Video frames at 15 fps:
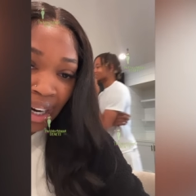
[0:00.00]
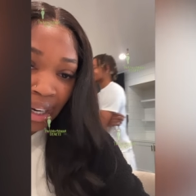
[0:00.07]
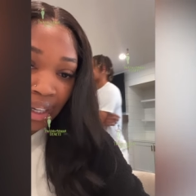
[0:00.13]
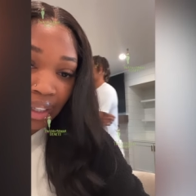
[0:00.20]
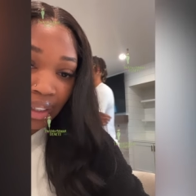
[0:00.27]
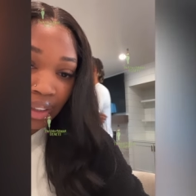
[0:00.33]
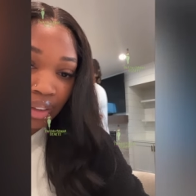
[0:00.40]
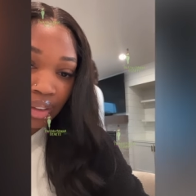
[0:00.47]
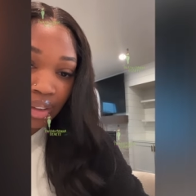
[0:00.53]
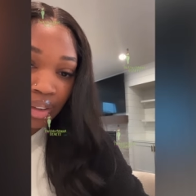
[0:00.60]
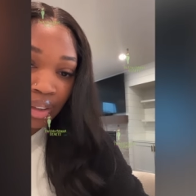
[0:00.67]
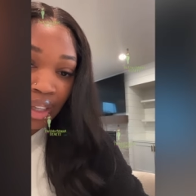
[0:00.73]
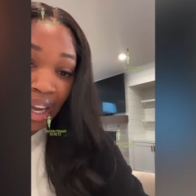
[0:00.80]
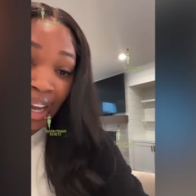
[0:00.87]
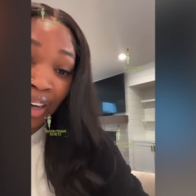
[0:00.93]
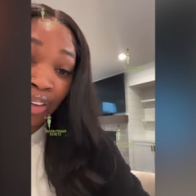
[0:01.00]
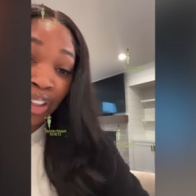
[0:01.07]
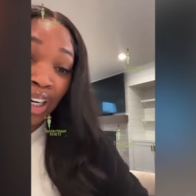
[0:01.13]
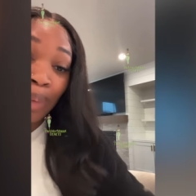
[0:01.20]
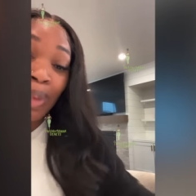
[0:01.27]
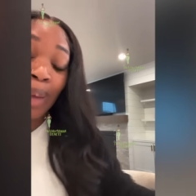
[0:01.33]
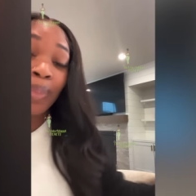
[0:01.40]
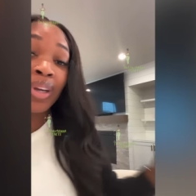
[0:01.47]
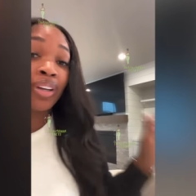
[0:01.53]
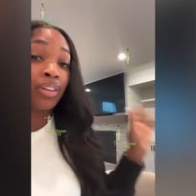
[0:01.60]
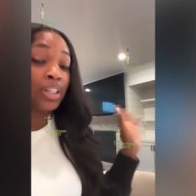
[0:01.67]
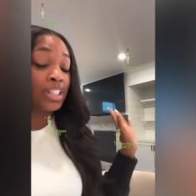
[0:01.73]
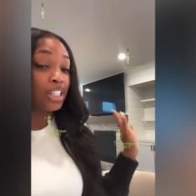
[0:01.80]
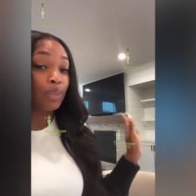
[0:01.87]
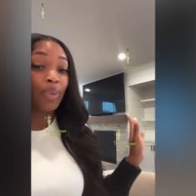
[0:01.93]
play right. It. I don't care about being
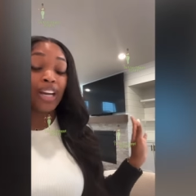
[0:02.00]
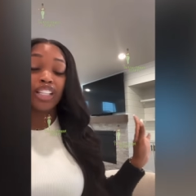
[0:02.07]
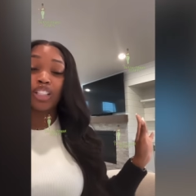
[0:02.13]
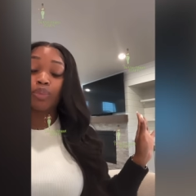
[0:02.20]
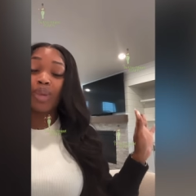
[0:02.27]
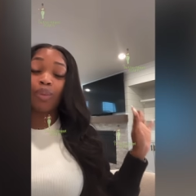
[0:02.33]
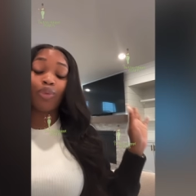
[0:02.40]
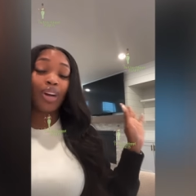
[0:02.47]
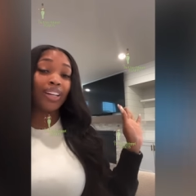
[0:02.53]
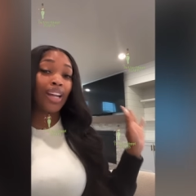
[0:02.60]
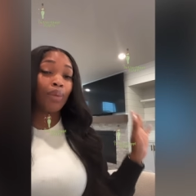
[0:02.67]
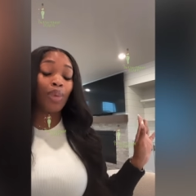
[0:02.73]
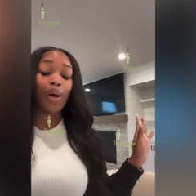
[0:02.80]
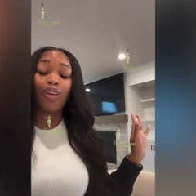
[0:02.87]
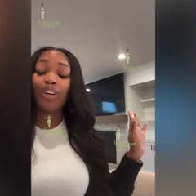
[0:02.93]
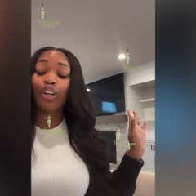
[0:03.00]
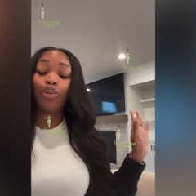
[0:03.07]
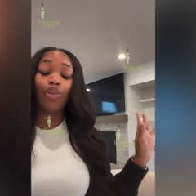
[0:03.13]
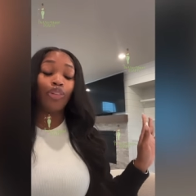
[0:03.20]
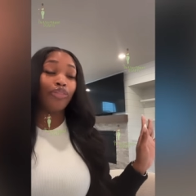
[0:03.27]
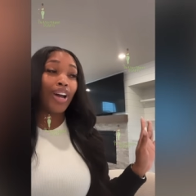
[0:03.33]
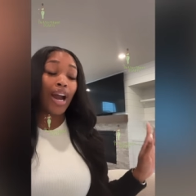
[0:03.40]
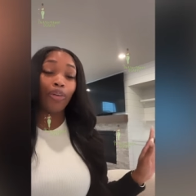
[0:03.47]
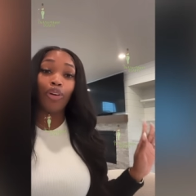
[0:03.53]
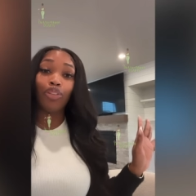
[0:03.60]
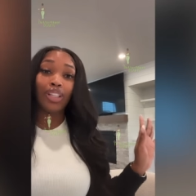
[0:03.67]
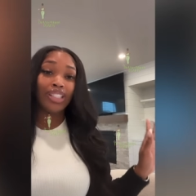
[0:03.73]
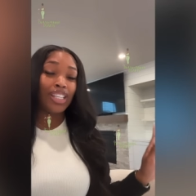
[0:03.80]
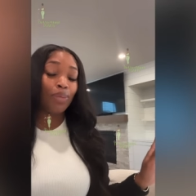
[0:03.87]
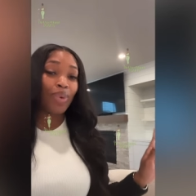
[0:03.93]
on the T page because, baby, right now I'm already going viral
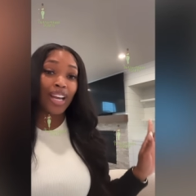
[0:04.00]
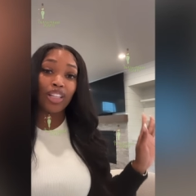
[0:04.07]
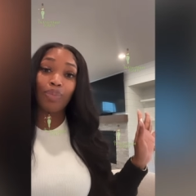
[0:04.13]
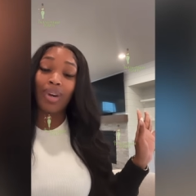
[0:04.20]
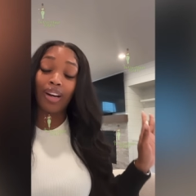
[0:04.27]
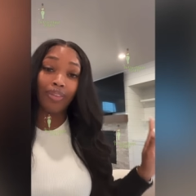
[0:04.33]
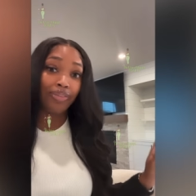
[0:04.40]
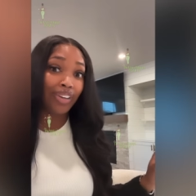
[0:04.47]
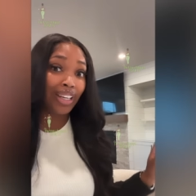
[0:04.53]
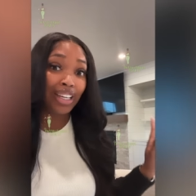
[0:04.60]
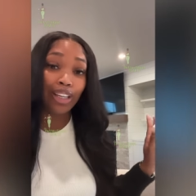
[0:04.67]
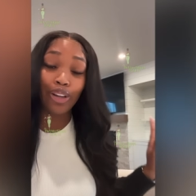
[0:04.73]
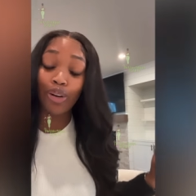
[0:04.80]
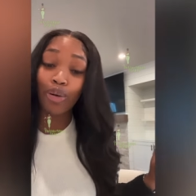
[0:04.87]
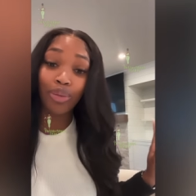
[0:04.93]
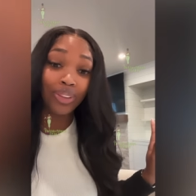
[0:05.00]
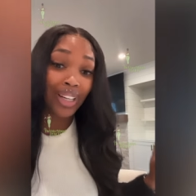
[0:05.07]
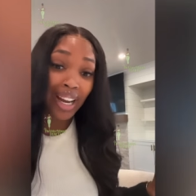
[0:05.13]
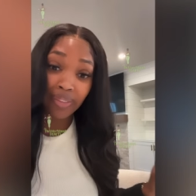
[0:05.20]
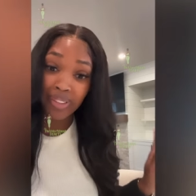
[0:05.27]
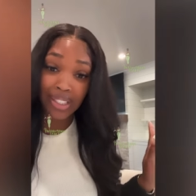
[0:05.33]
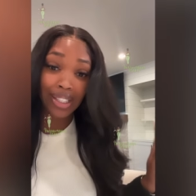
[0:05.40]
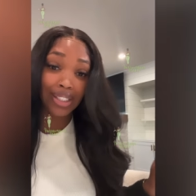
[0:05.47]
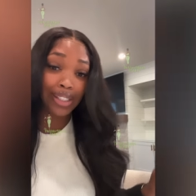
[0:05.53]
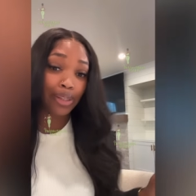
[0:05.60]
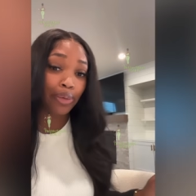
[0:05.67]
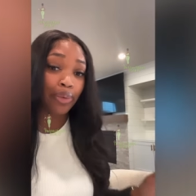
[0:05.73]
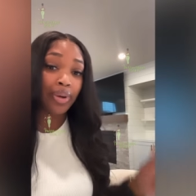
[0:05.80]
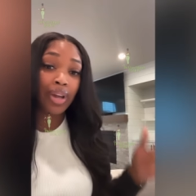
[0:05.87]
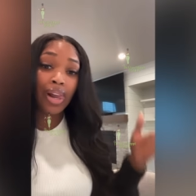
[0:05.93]
on the T page about a fucking gold knife set.
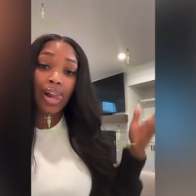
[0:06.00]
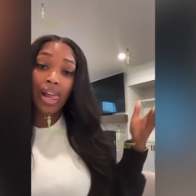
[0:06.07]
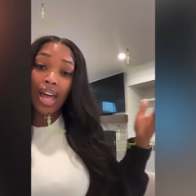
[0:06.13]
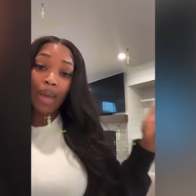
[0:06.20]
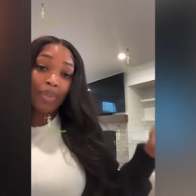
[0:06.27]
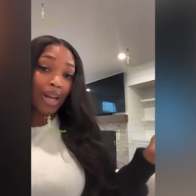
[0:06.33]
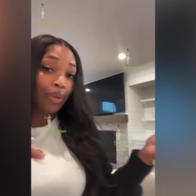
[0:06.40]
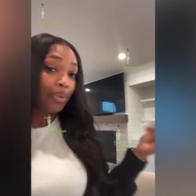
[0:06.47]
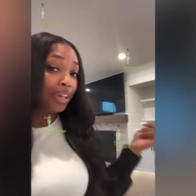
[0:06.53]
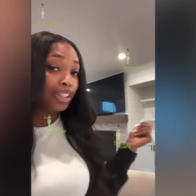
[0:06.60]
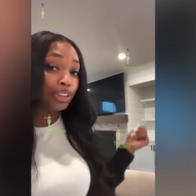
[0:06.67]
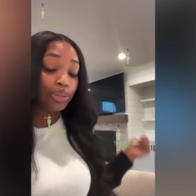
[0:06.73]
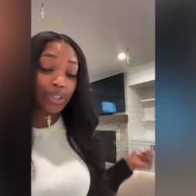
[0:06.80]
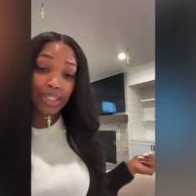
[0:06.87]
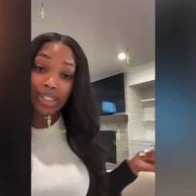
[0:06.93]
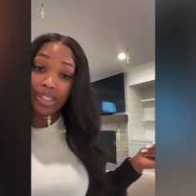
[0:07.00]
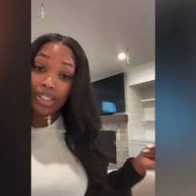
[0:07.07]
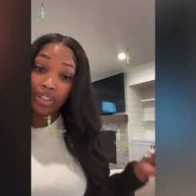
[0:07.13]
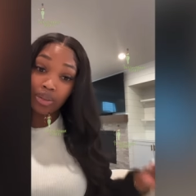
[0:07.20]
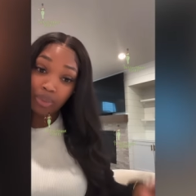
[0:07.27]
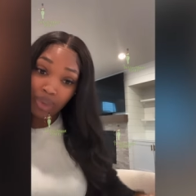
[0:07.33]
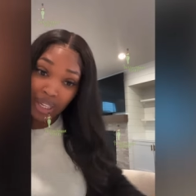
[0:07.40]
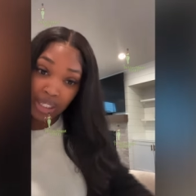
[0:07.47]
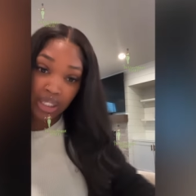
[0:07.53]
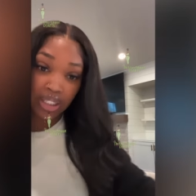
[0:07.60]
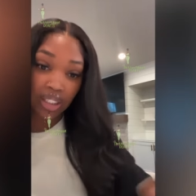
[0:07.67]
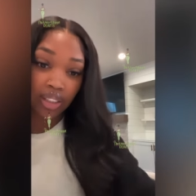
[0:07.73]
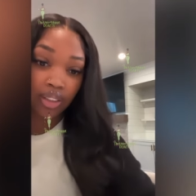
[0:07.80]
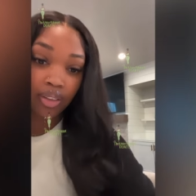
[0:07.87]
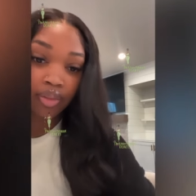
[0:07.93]
So I might as well address the
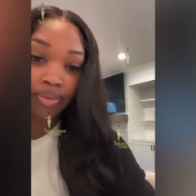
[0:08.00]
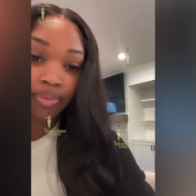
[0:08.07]
situation.